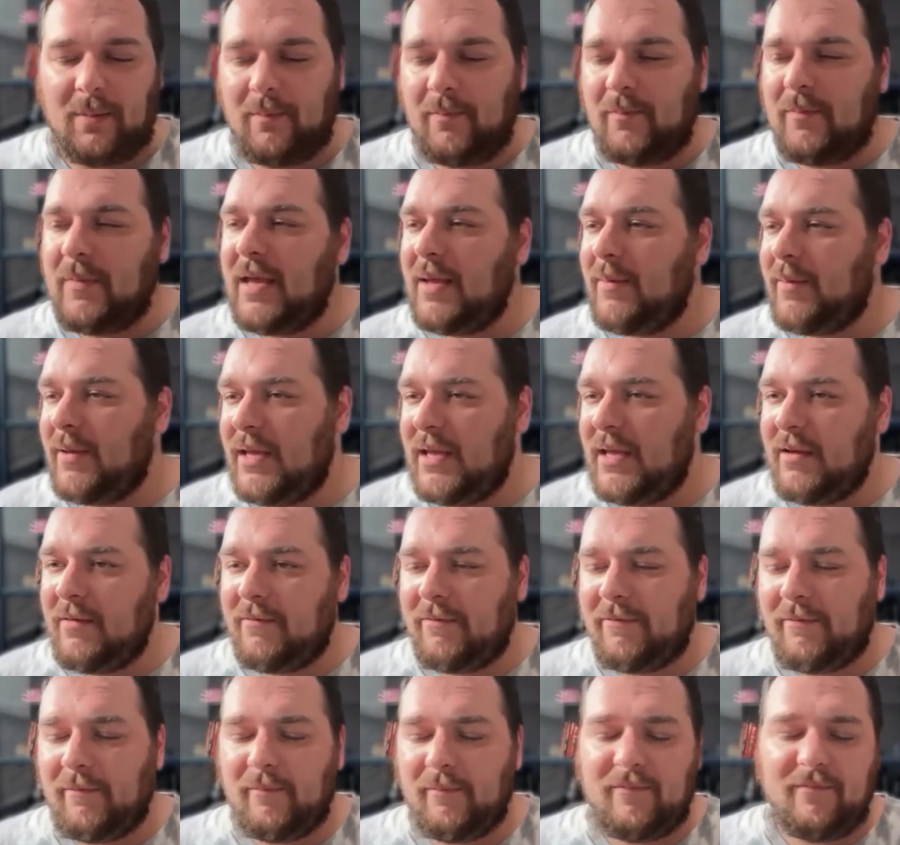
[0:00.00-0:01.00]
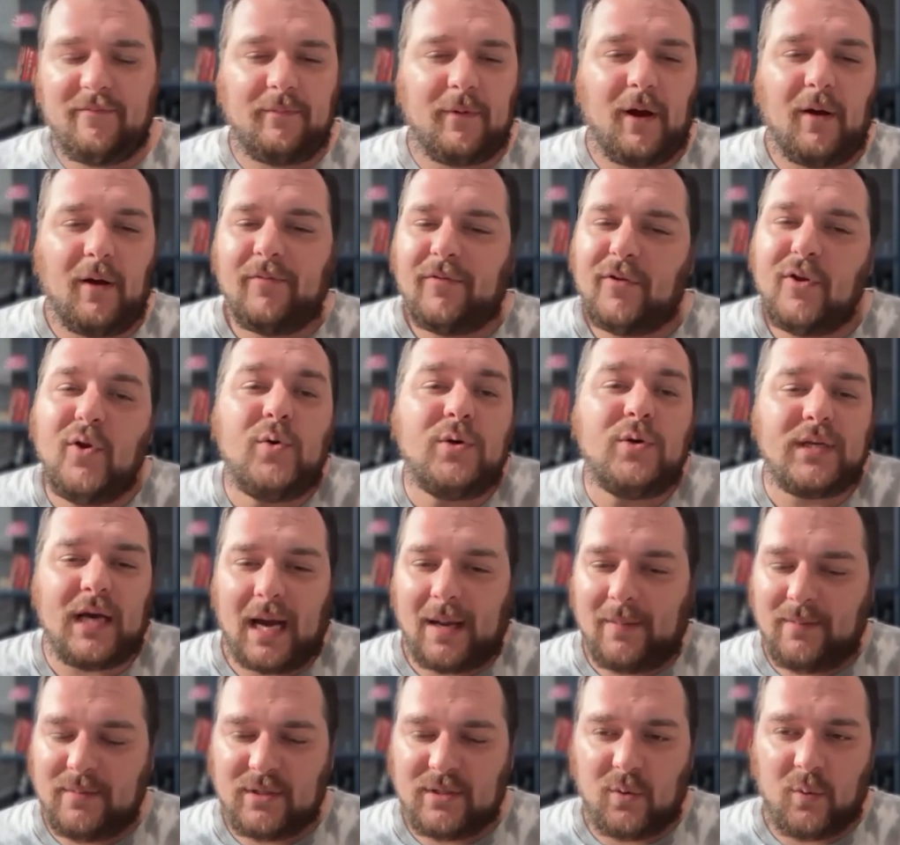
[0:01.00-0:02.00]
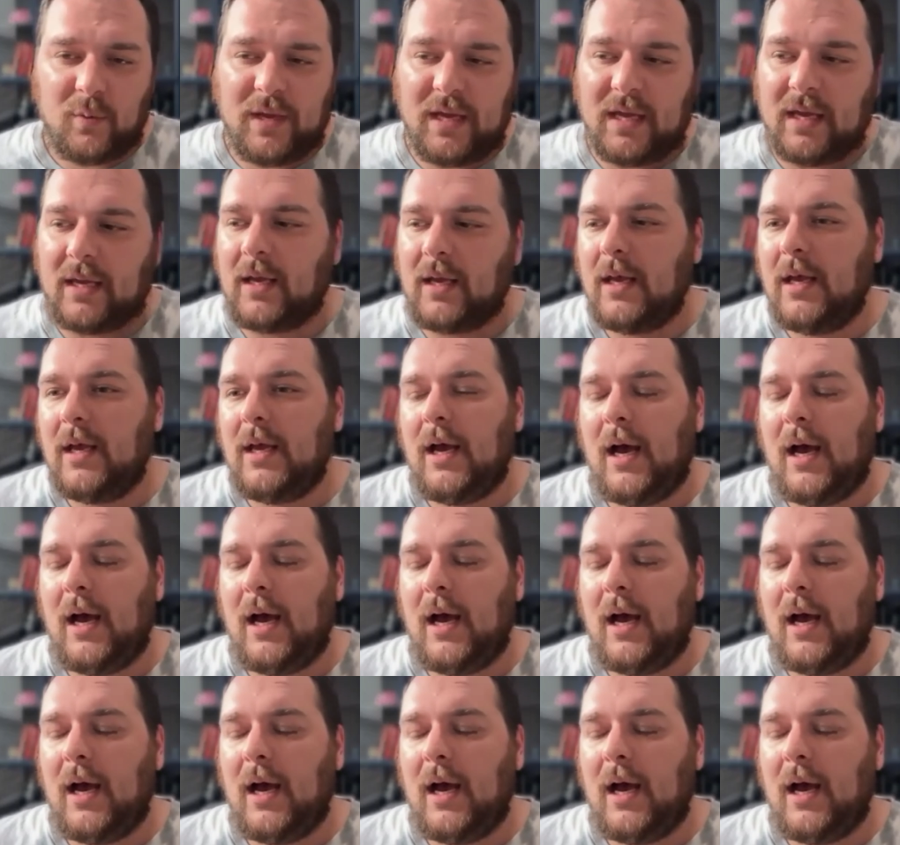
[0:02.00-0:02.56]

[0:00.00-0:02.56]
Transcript: maybe a few times a week.